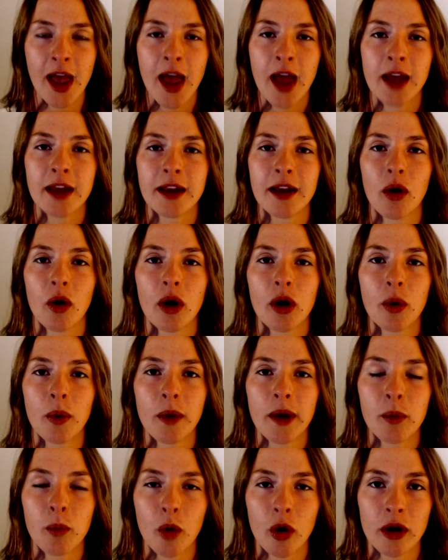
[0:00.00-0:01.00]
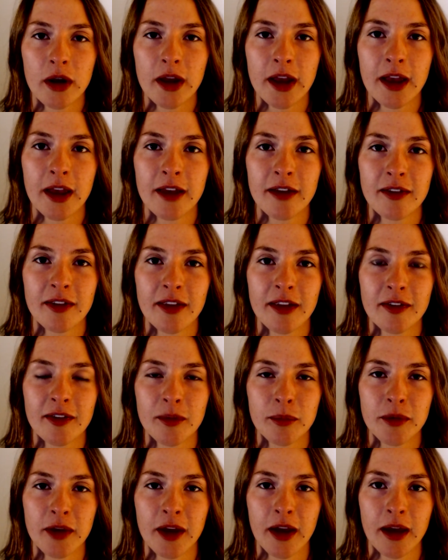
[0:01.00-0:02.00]
Now, a quick warning is that
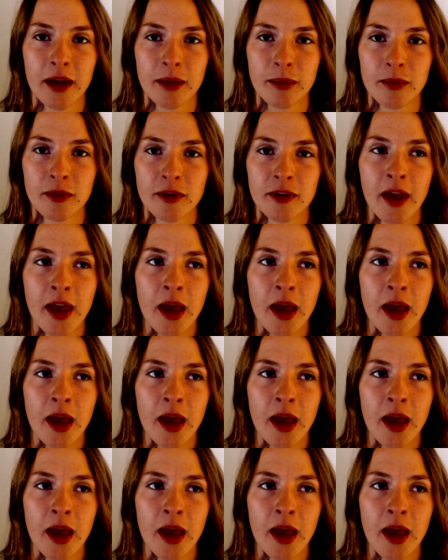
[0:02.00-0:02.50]
sometimes